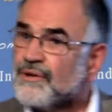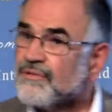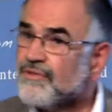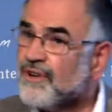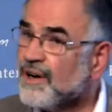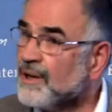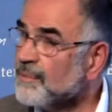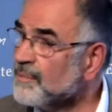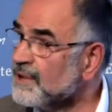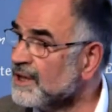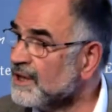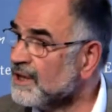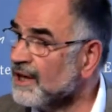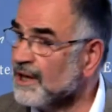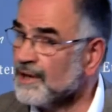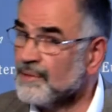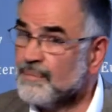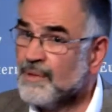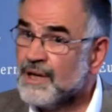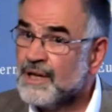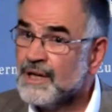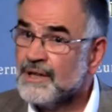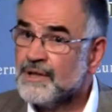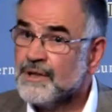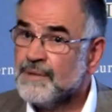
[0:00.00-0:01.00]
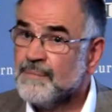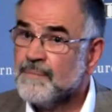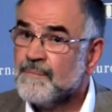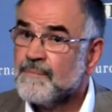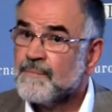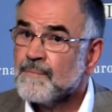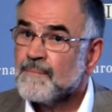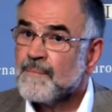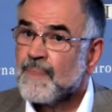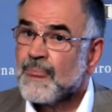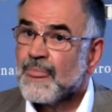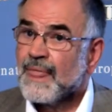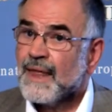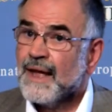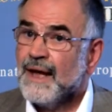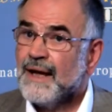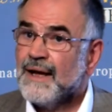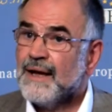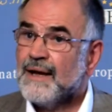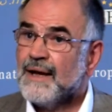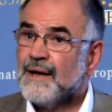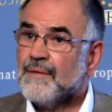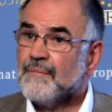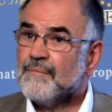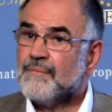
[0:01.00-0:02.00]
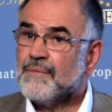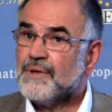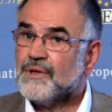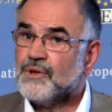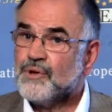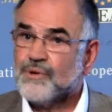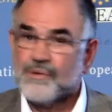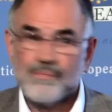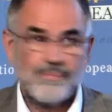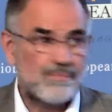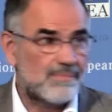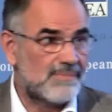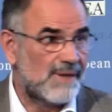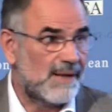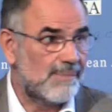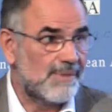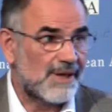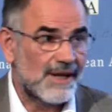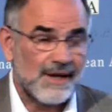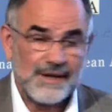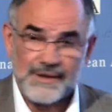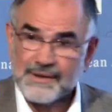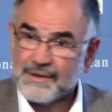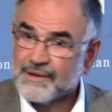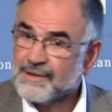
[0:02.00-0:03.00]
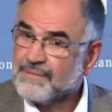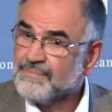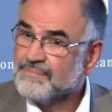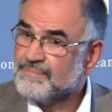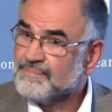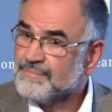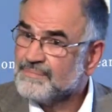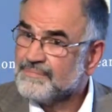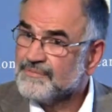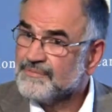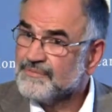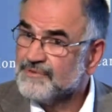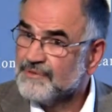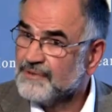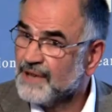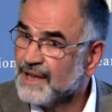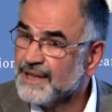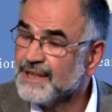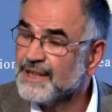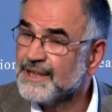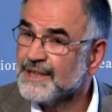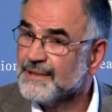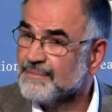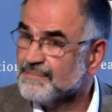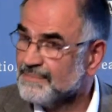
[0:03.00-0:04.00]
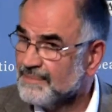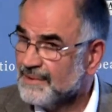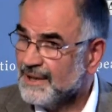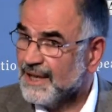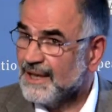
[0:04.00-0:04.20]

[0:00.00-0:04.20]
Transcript: your farmer in Connemara, who maybe has very